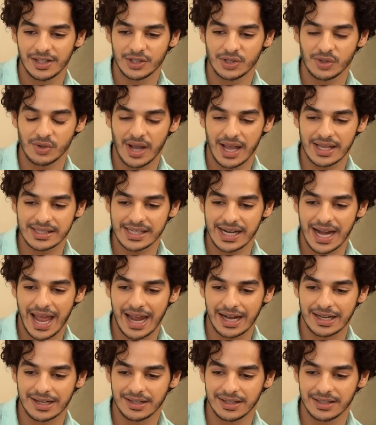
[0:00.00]
So as an
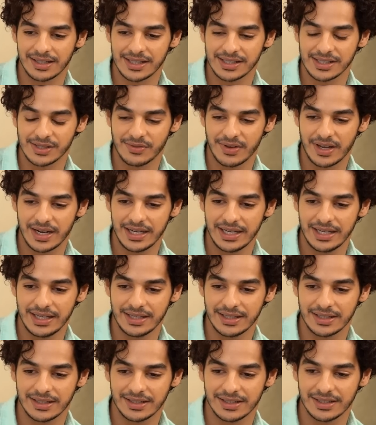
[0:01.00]
actor there's a very
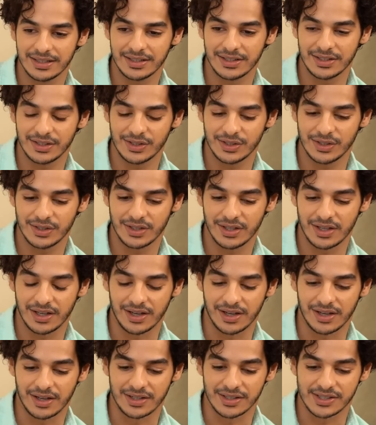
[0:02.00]

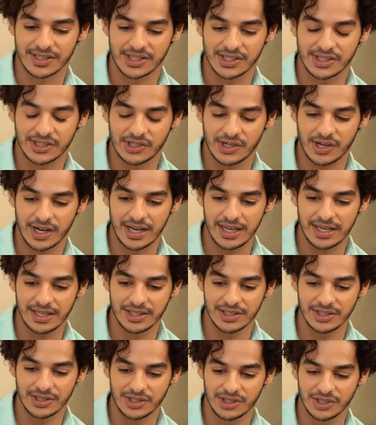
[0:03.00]
uh,
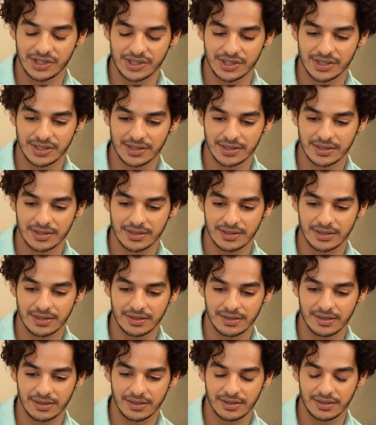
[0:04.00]
strange
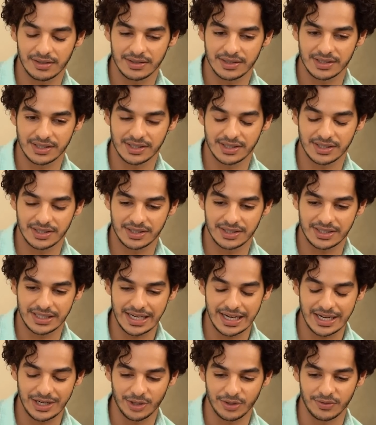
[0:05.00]

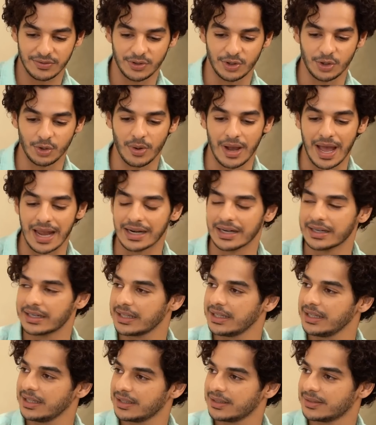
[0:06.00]
state of duality